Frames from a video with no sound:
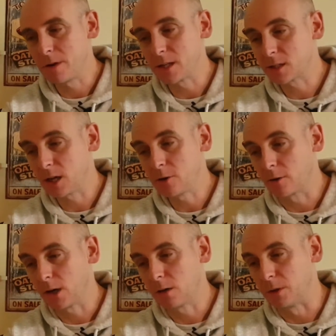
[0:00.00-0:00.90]
but it's so
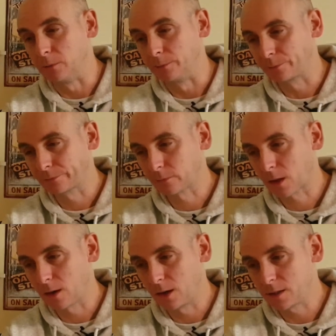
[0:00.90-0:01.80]
drinkable.
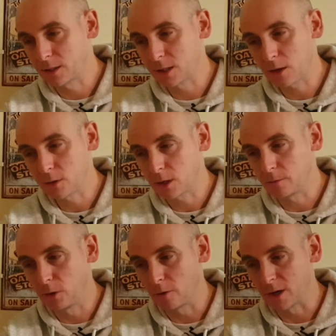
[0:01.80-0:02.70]
So, so
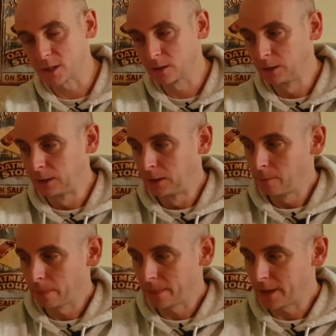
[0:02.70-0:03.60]
Moorish.
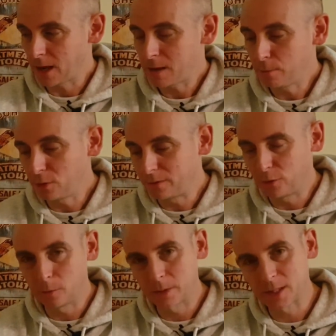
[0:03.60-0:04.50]
The
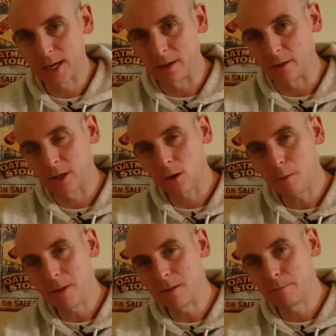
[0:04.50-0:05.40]
8.4%, I got a
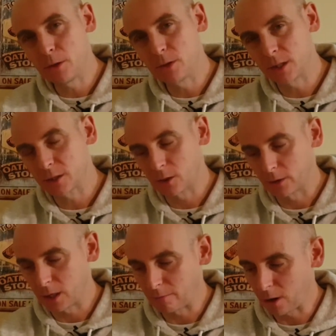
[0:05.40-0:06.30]
bit of booziness
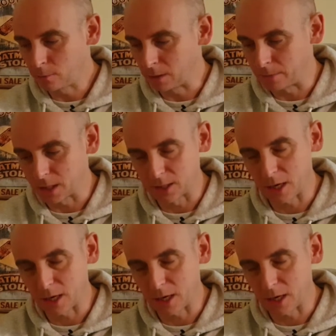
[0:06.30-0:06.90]
on the aroma, but you